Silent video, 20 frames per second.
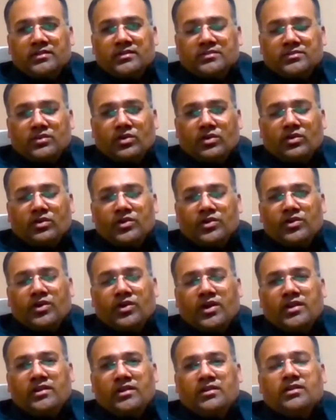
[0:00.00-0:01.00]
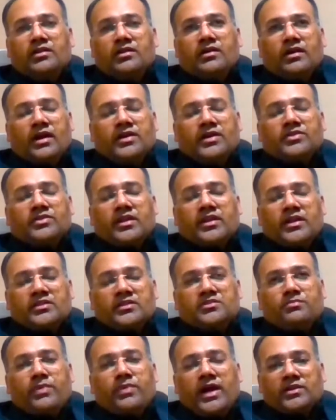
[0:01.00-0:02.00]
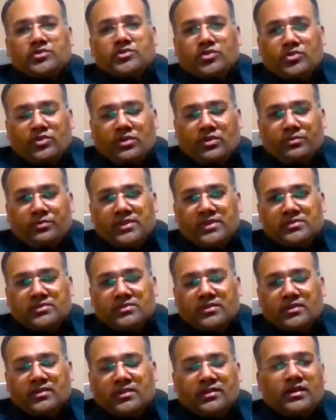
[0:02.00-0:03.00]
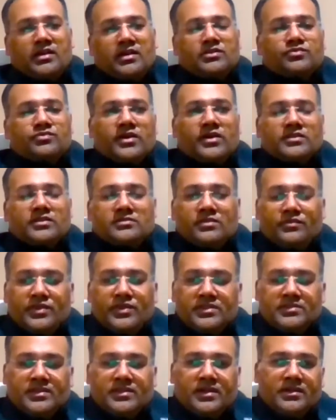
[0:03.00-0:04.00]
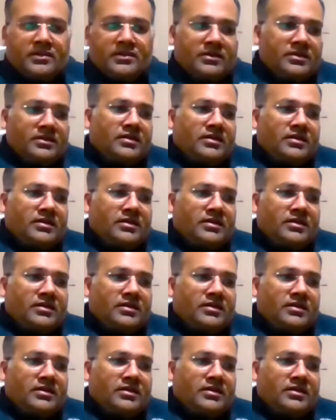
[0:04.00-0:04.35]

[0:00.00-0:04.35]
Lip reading: So overall, I think it's back to normalcy as far as the visa